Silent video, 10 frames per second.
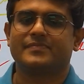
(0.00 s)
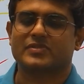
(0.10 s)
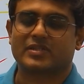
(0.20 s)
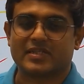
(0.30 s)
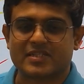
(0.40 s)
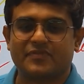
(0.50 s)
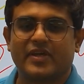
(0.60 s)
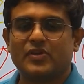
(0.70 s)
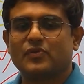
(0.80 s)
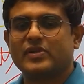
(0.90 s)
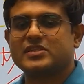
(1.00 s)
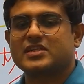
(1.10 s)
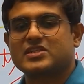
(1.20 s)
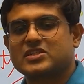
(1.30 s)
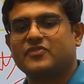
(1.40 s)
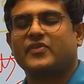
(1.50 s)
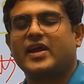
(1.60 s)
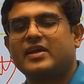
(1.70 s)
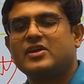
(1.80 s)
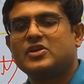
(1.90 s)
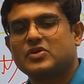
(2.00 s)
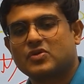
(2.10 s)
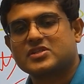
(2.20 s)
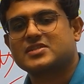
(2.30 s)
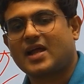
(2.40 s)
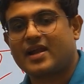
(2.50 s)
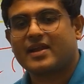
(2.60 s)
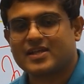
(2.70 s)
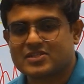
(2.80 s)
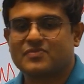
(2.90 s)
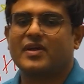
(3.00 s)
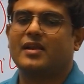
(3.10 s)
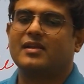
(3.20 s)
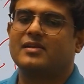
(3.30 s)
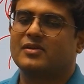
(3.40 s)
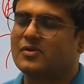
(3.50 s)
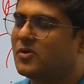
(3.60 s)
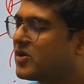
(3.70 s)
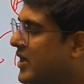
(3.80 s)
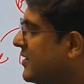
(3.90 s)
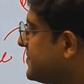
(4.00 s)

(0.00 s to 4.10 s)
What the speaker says: This way you will justify your stand as well. Okay.